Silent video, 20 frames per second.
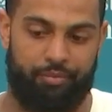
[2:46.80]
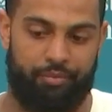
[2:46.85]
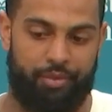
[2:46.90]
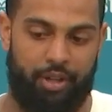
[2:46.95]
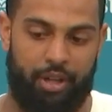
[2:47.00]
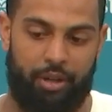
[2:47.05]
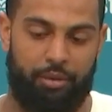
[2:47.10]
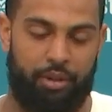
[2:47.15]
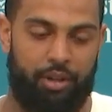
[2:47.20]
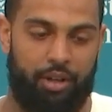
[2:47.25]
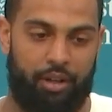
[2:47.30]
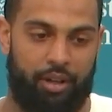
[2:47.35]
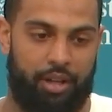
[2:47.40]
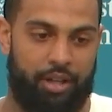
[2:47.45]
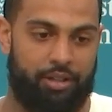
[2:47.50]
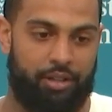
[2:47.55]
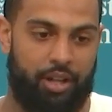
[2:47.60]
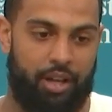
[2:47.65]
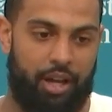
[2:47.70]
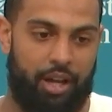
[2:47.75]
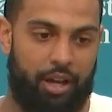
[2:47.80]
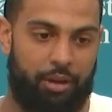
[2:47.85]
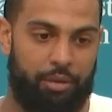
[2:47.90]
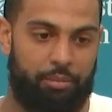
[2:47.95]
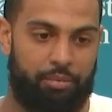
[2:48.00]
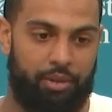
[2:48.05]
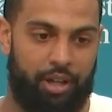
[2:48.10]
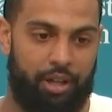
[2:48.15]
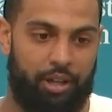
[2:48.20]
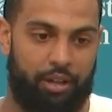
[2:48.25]
yeah, we know that's not how we
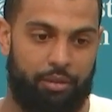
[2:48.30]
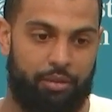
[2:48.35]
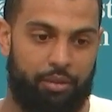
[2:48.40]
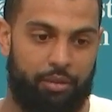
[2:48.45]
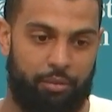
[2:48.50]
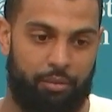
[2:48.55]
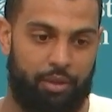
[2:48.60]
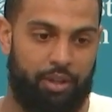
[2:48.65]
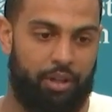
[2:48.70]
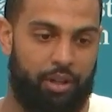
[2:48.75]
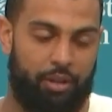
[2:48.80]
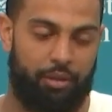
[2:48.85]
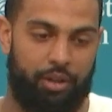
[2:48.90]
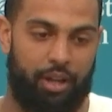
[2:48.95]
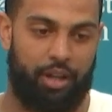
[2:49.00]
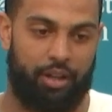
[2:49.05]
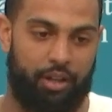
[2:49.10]
play, and we know we got